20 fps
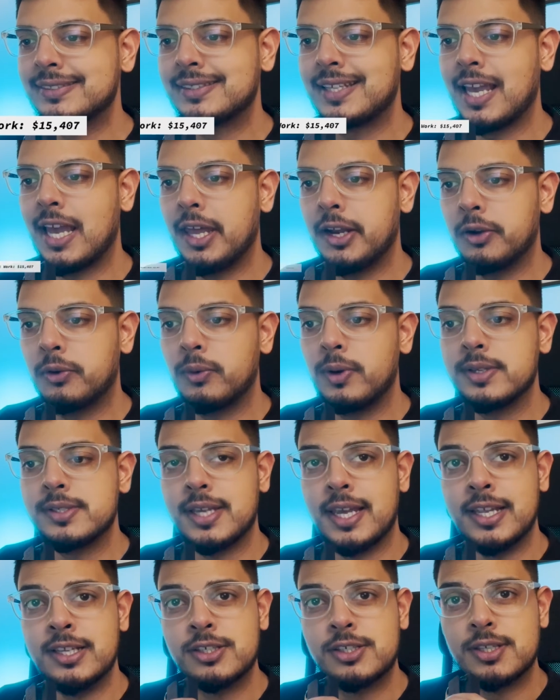category is
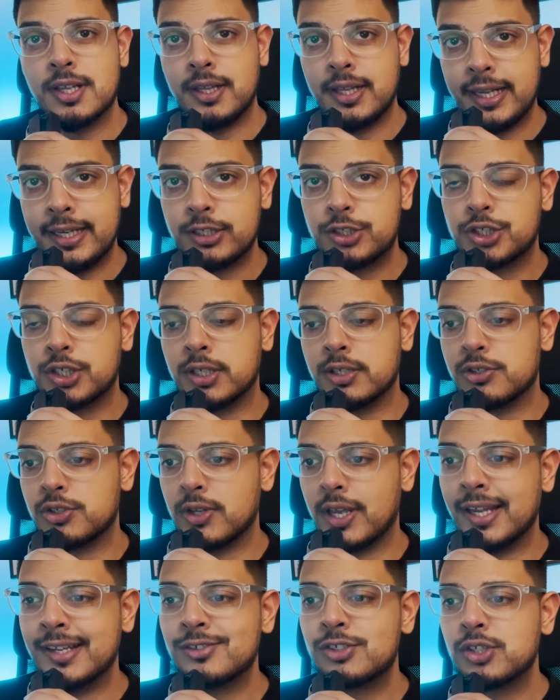insulation.
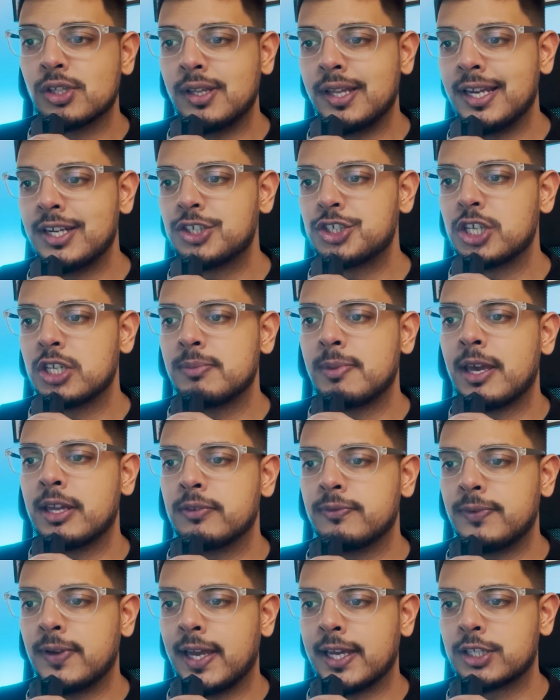So insulation
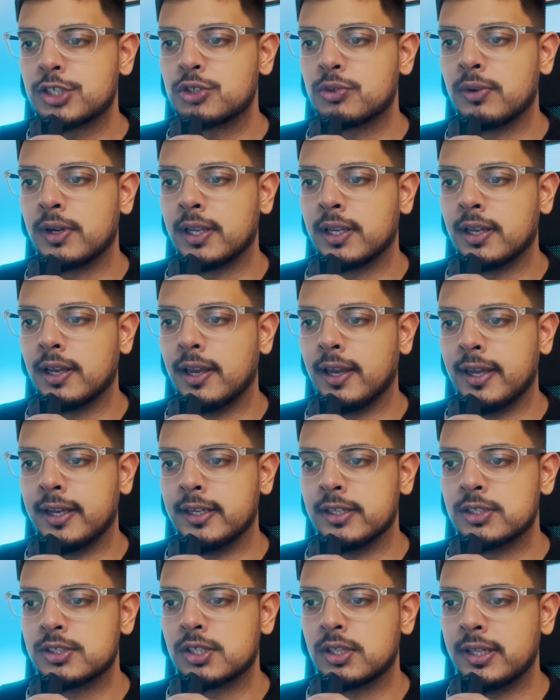manufacturing and
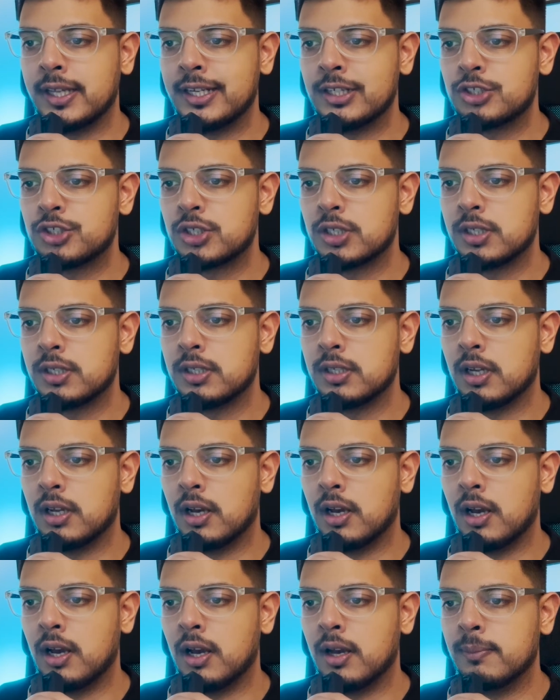insulation,
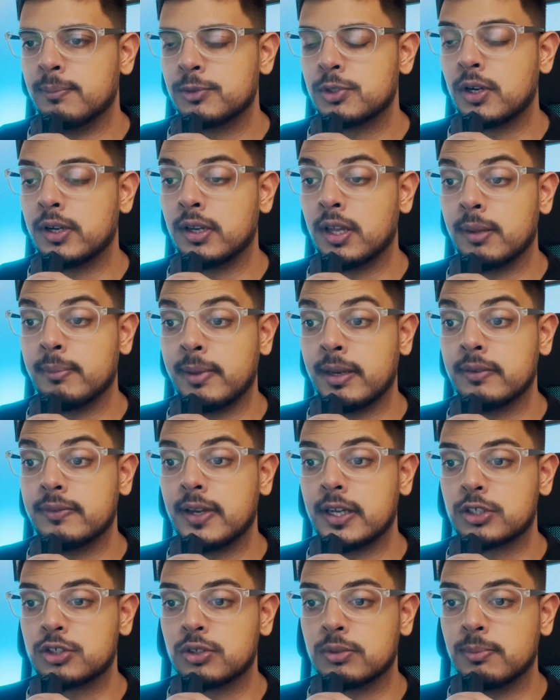sorry, not
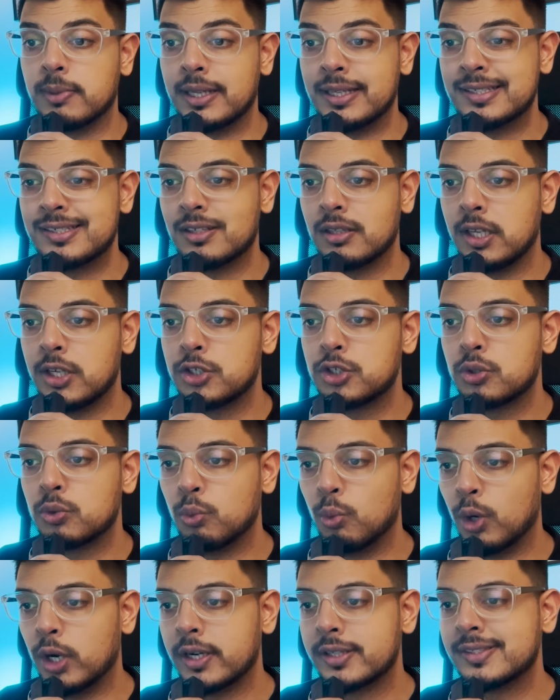manufacturing, but insulation
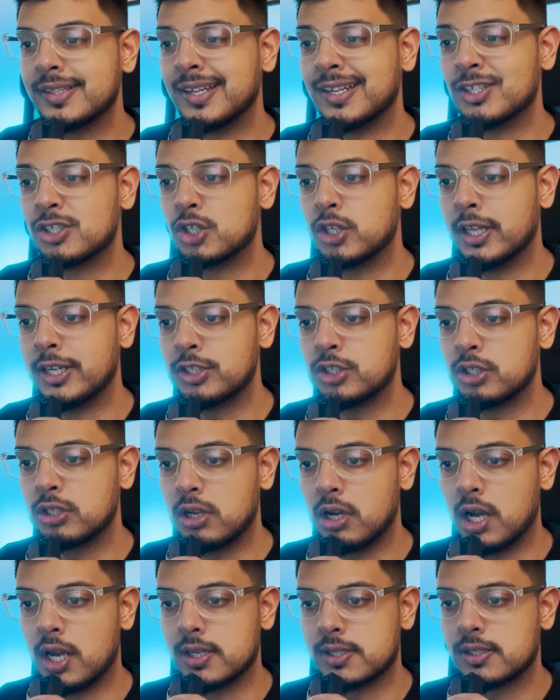works and insulation
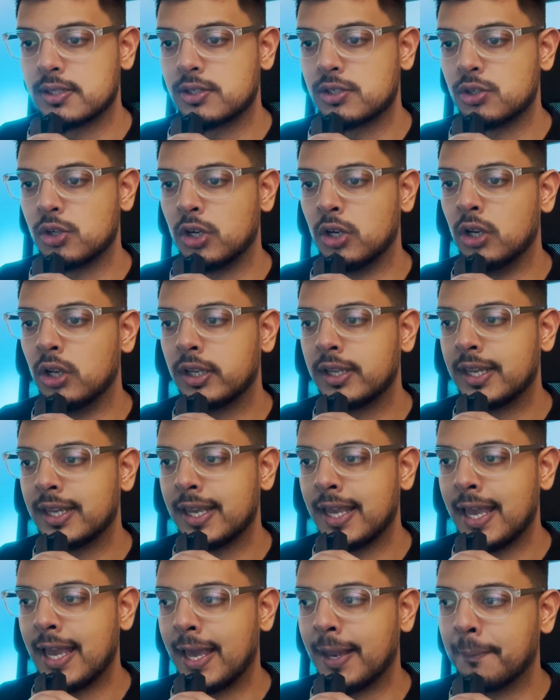costs. So you're
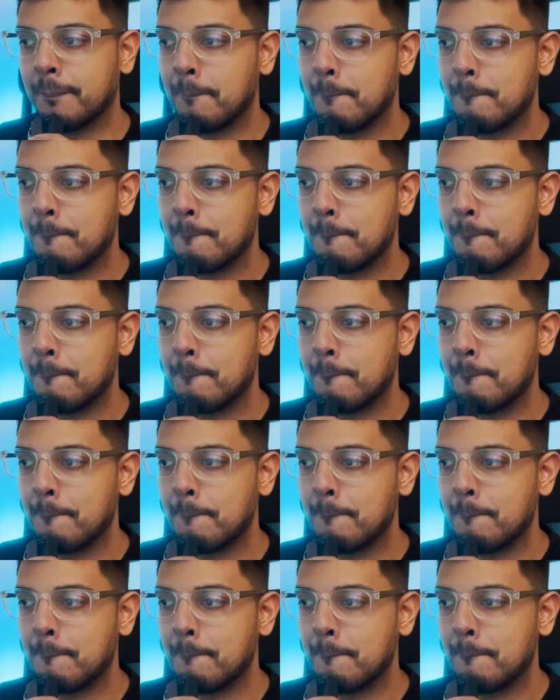looking at,